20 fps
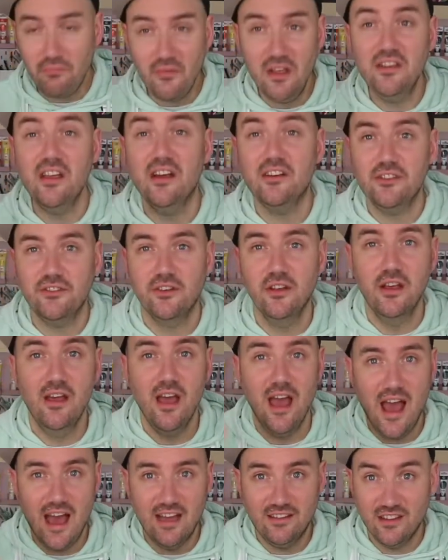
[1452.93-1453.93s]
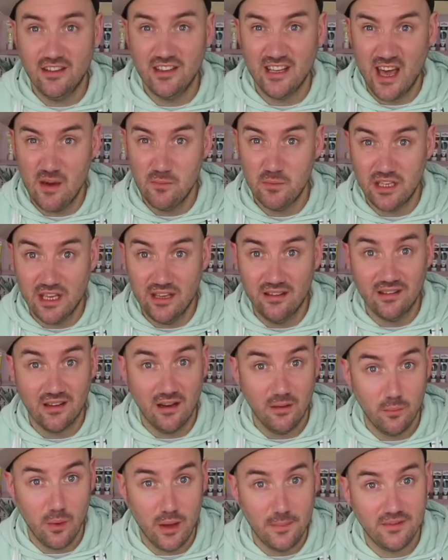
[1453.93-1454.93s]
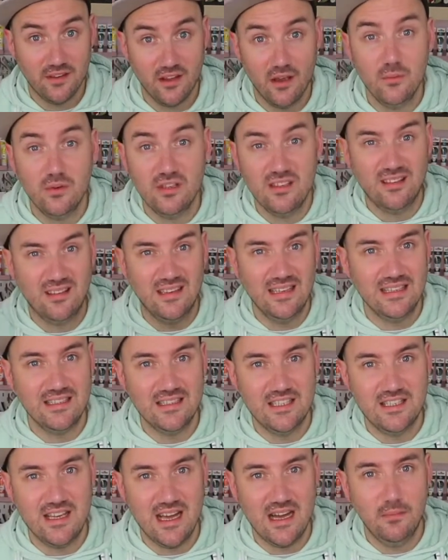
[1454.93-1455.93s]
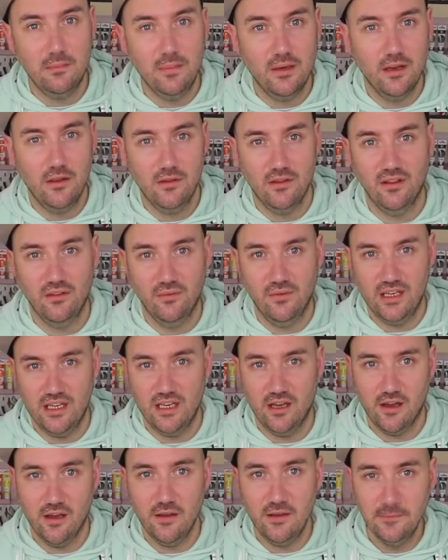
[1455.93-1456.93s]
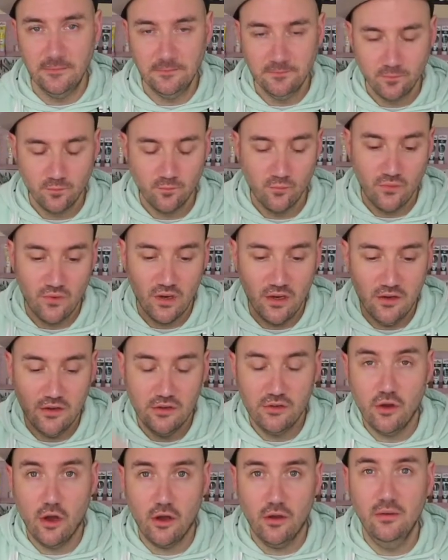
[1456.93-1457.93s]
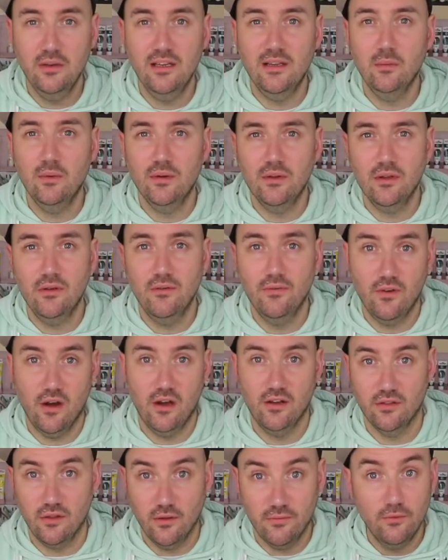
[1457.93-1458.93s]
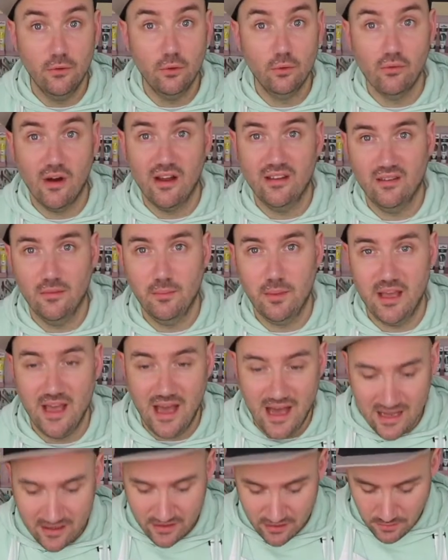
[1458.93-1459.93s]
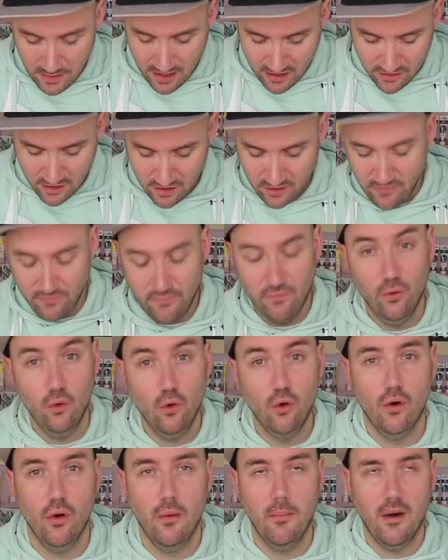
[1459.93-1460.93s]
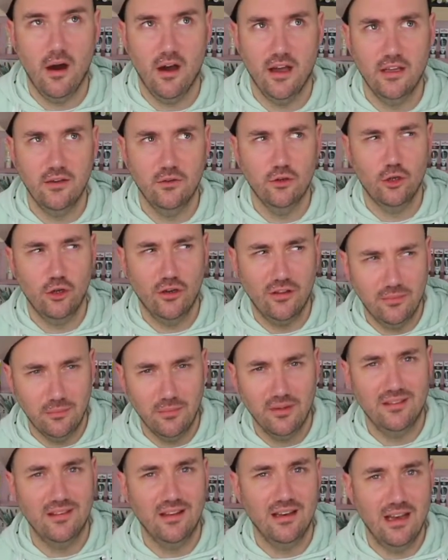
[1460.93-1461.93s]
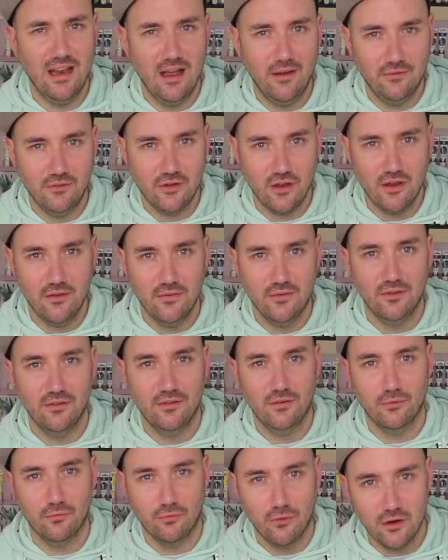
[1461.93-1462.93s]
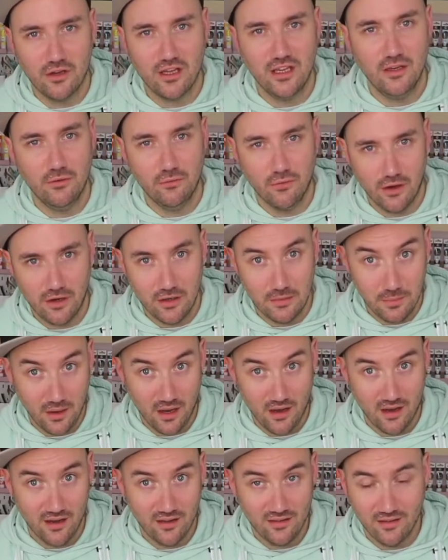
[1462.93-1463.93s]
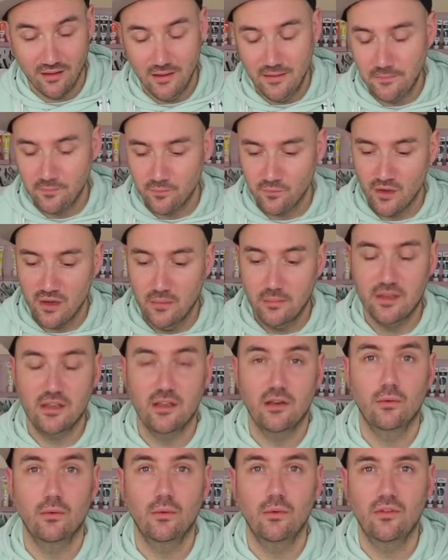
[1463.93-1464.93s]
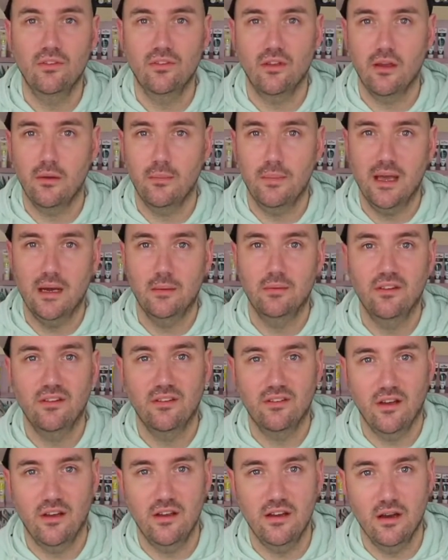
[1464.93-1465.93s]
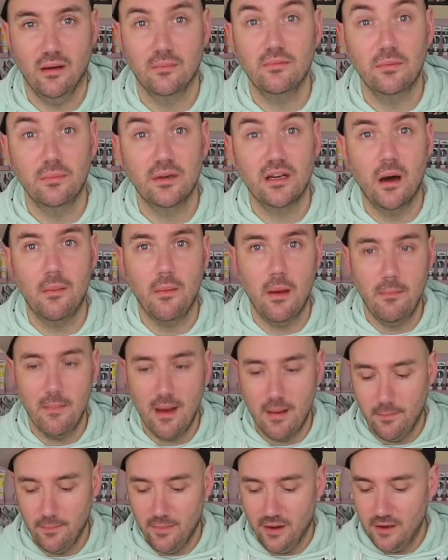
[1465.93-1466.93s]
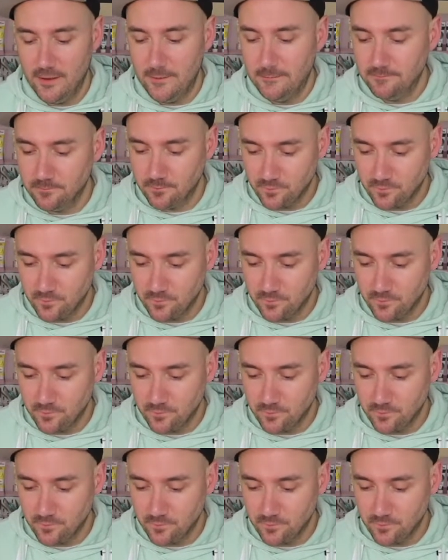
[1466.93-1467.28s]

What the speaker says: Yes, head to the Kenwood Kids Club website, which is linked down below this video. Not only will you find the full recipe and method for my Christmas Leftovers Rocky Road bars, but you'll also be able to sign up to become a member